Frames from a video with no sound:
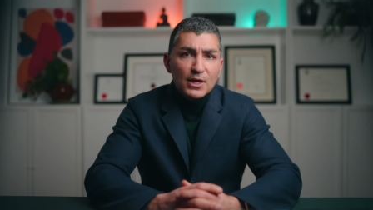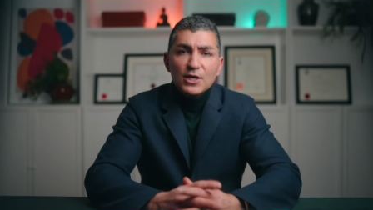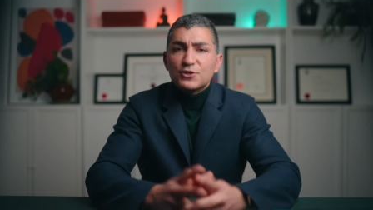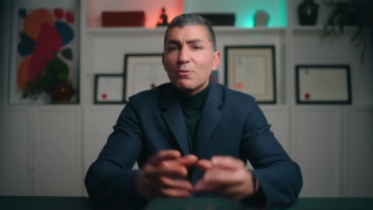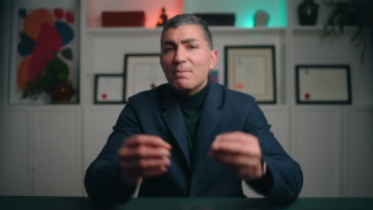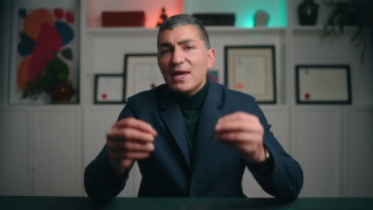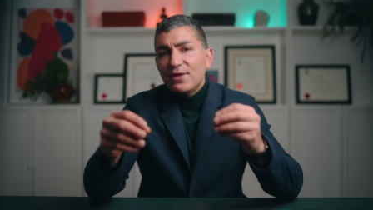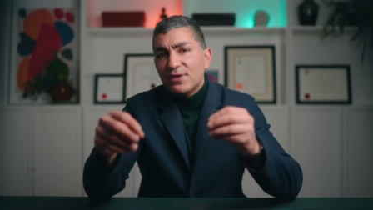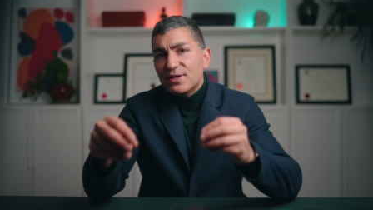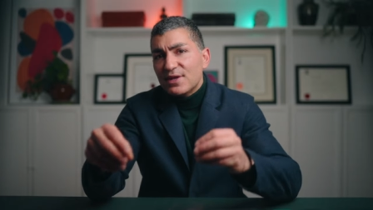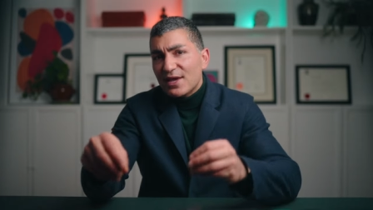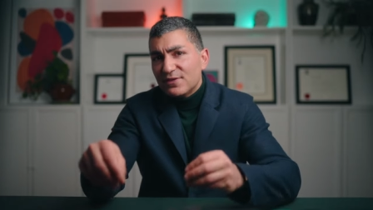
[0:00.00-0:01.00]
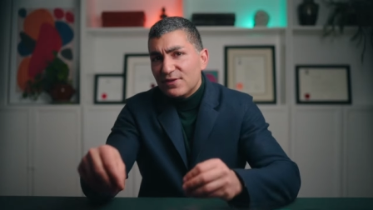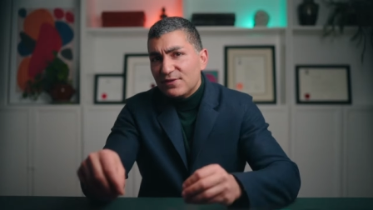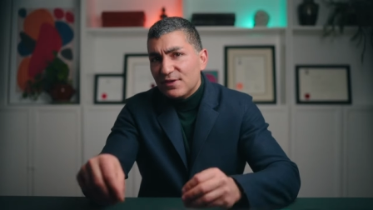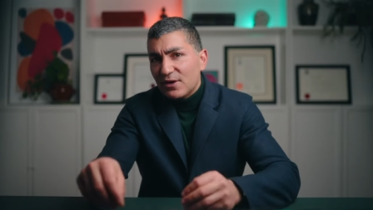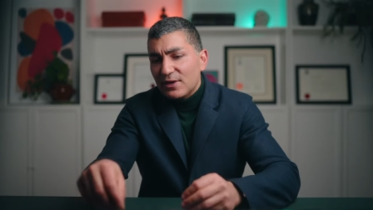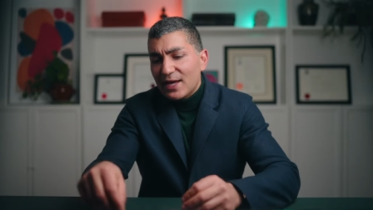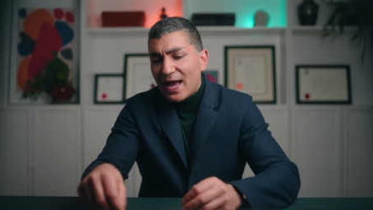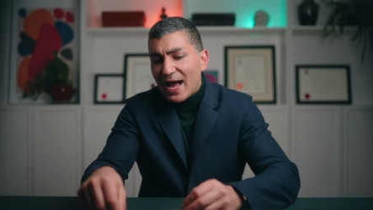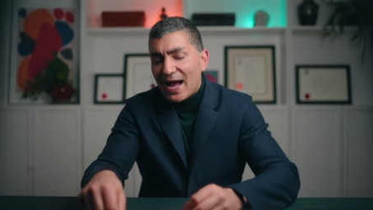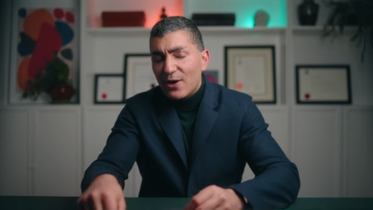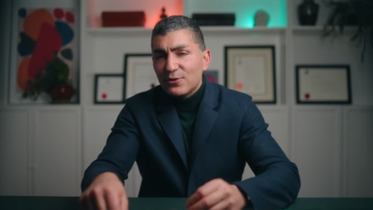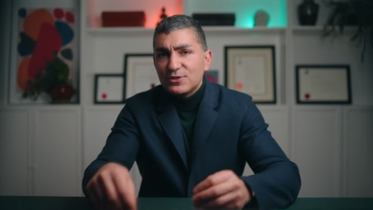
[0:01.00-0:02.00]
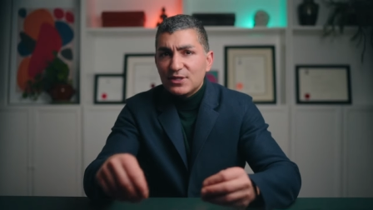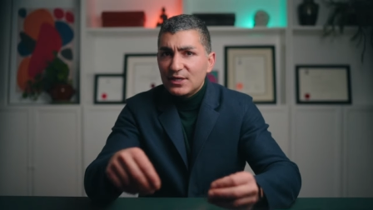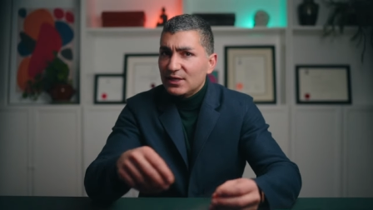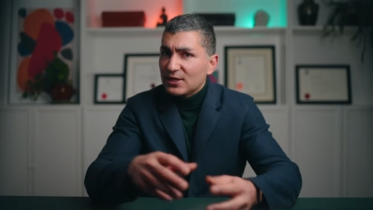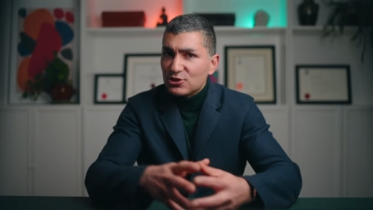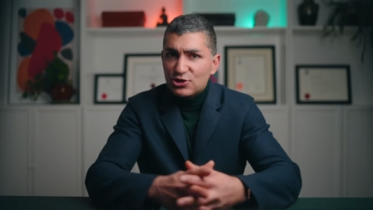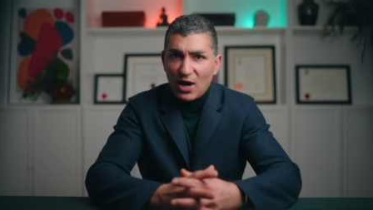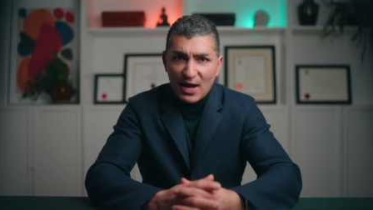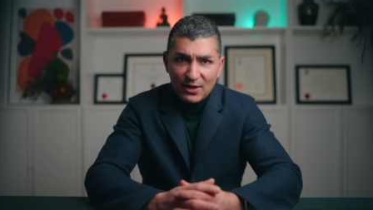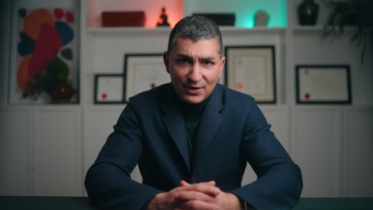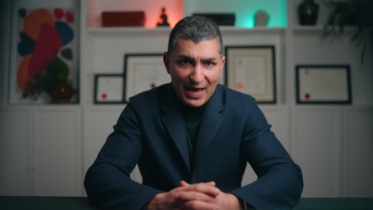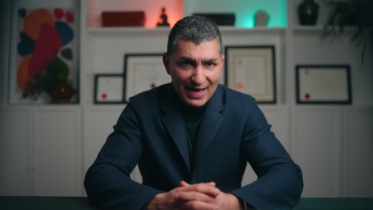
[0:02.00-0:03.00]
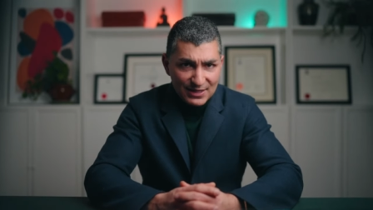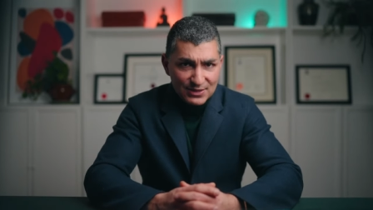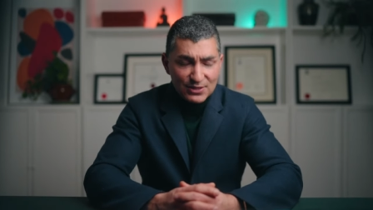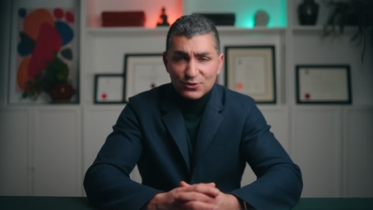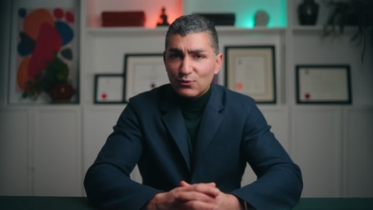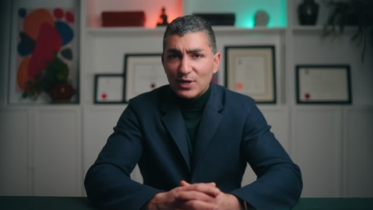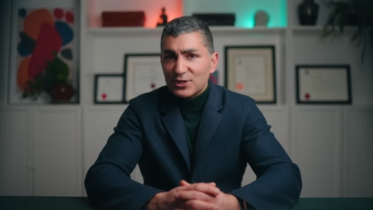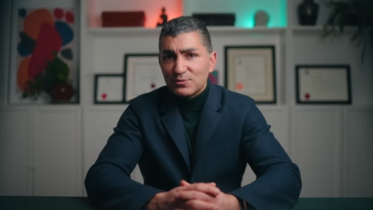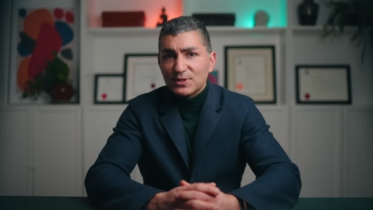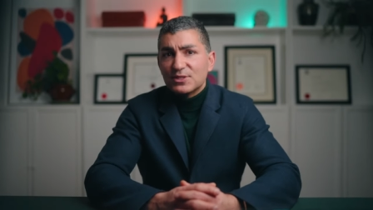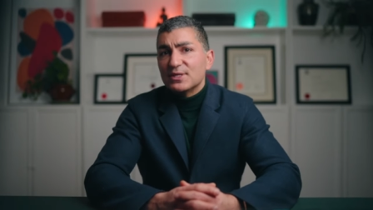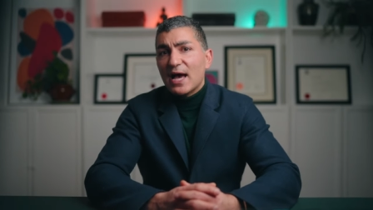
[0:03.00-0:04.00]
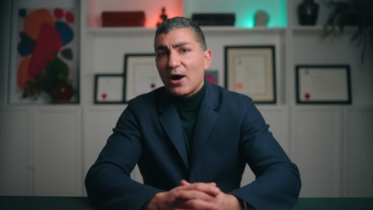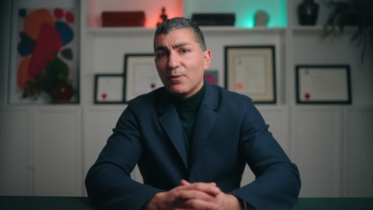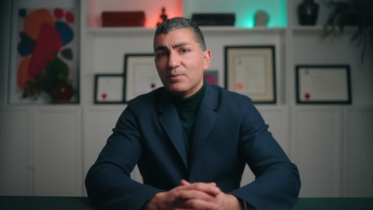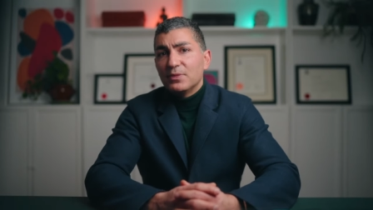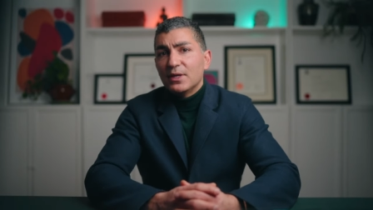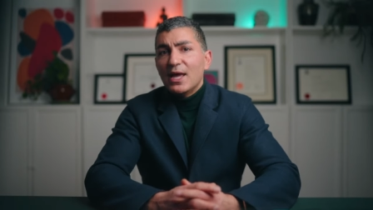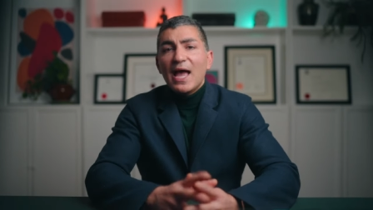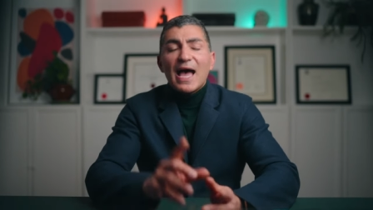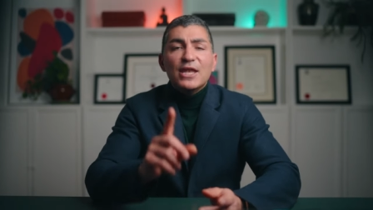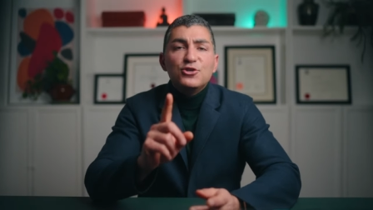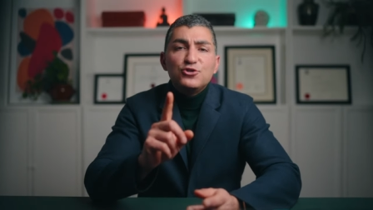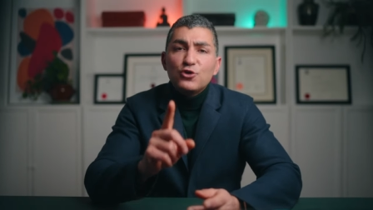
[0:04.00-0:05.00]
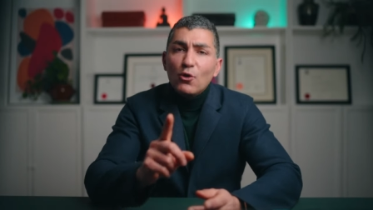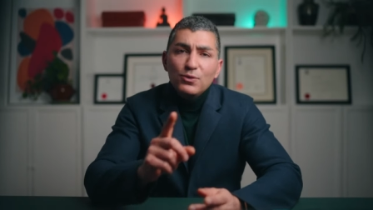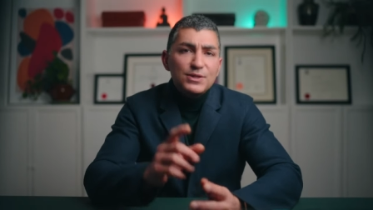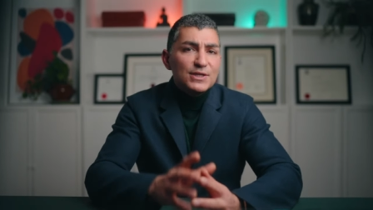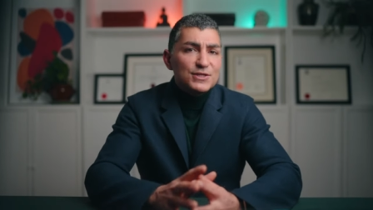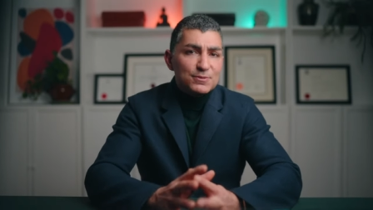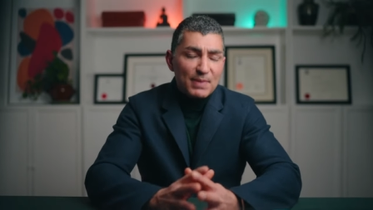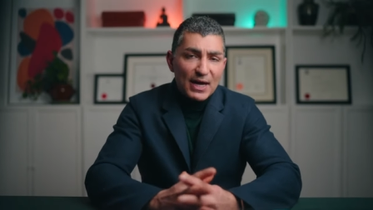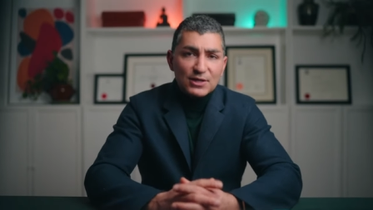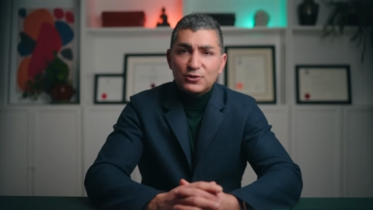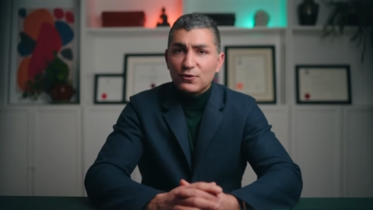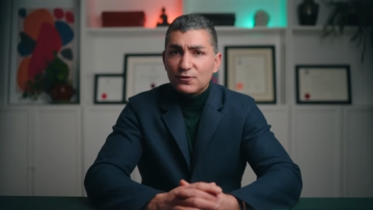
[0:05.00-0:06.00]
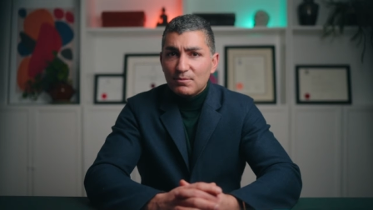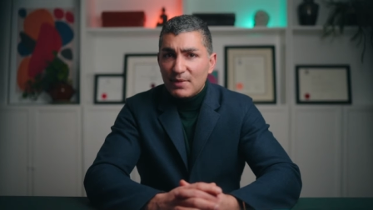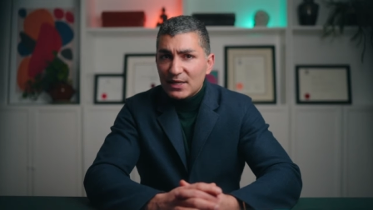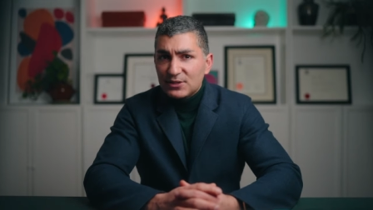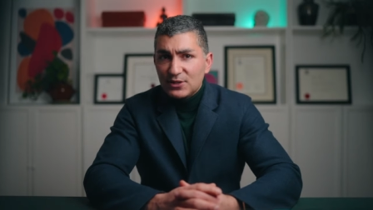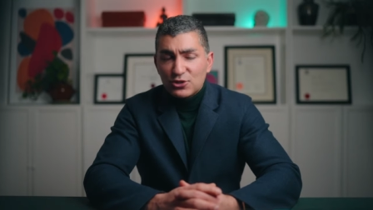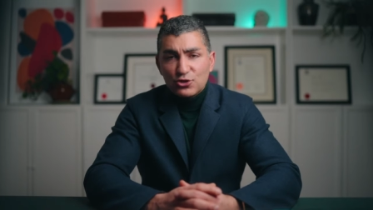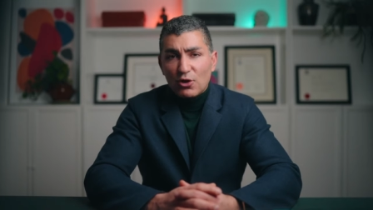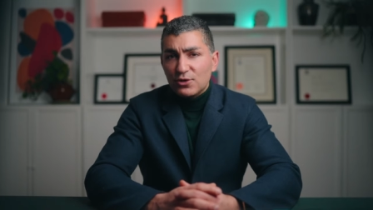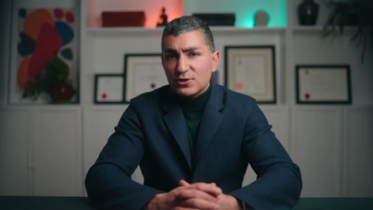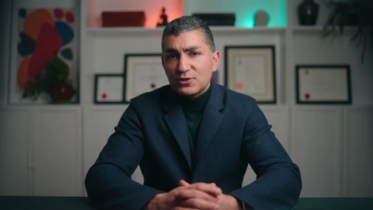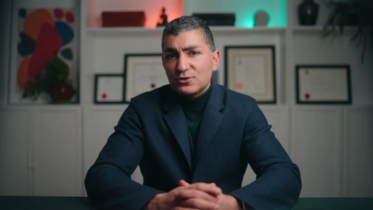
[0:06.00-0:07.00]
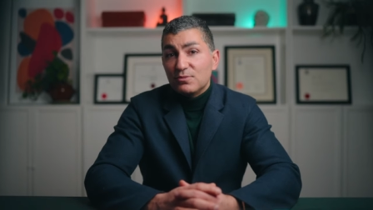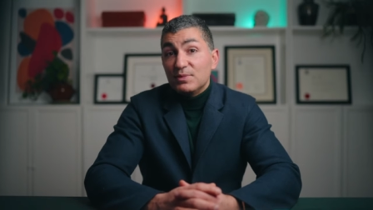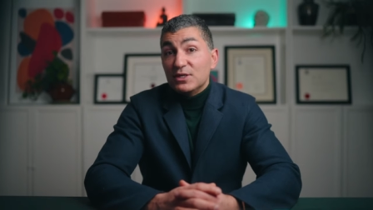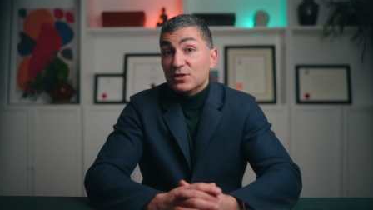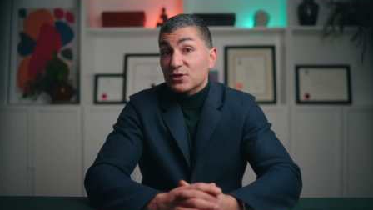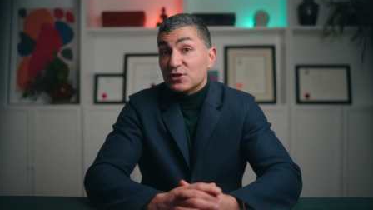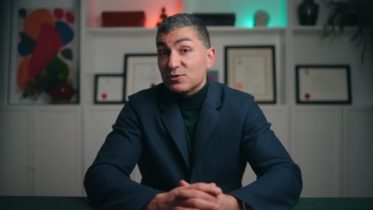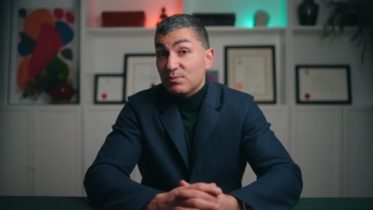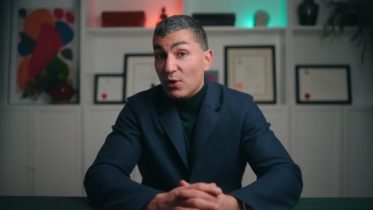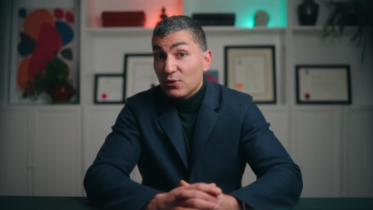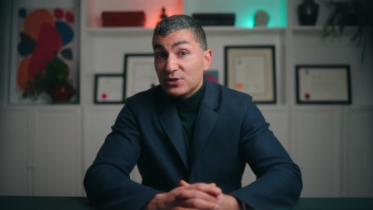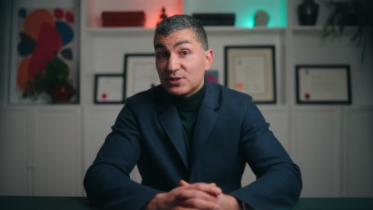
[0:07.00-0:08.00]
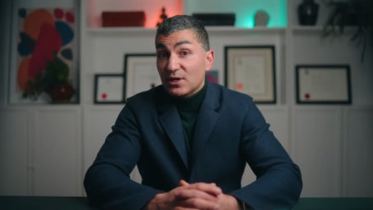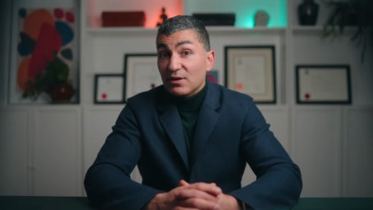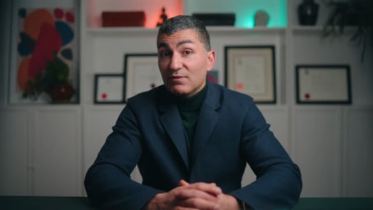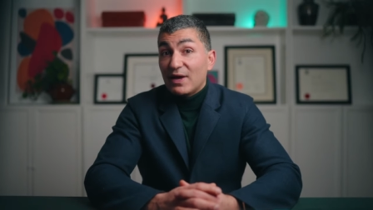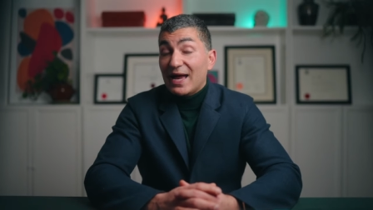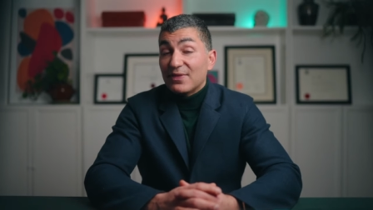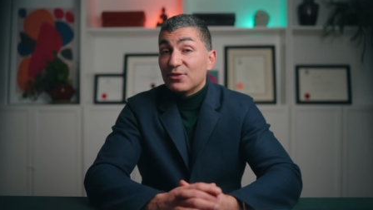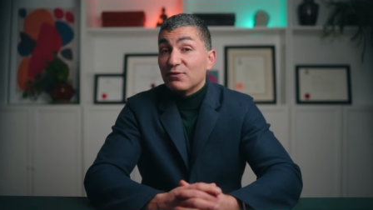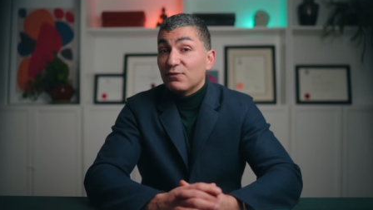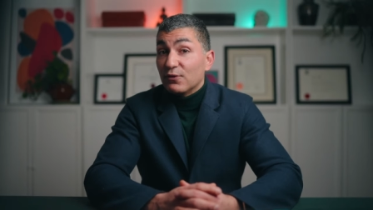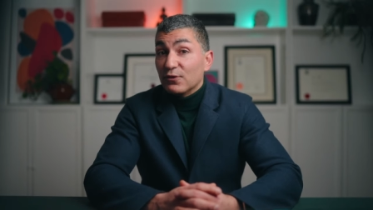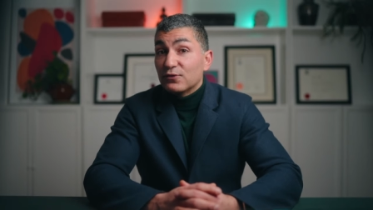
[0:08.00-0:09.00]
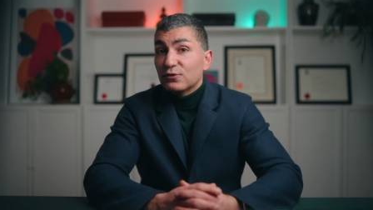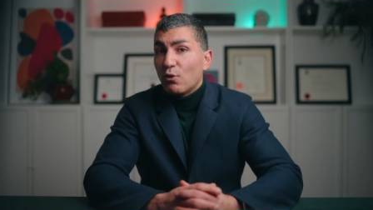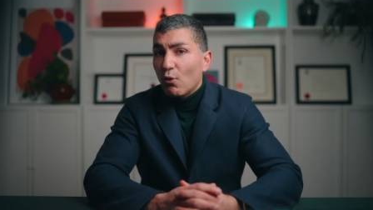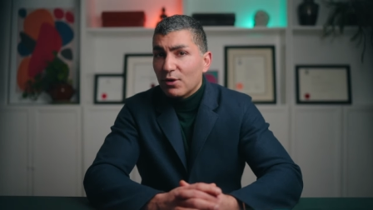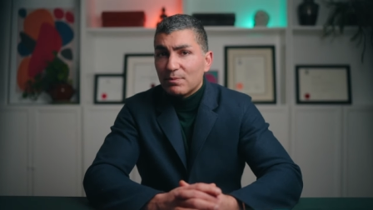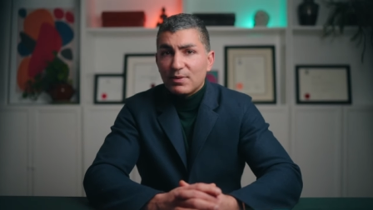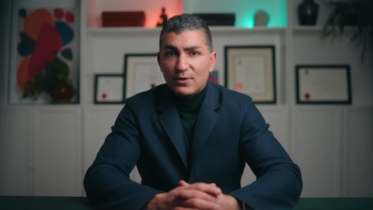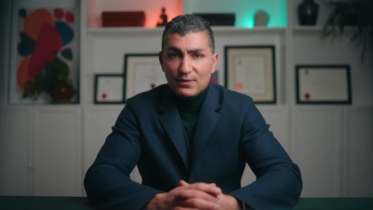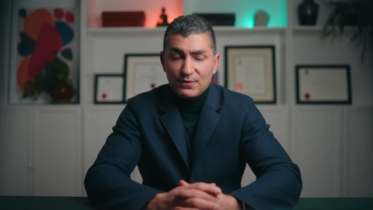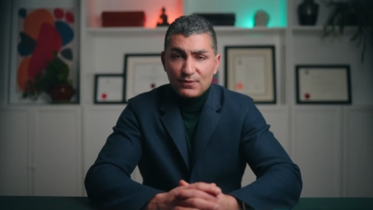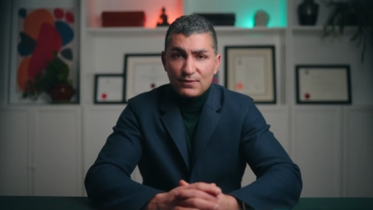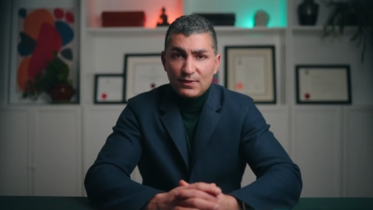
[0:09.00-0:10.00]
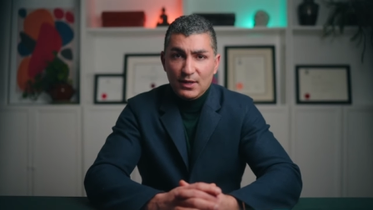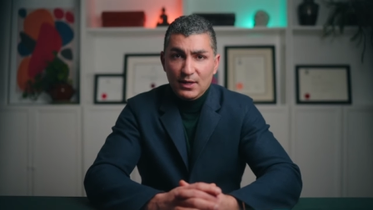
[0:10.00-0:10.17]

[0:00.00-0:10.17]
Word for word: So make the necessary housing and child access arrangements now. And don't expect your domestic charges to be disposed of at the first court appearance.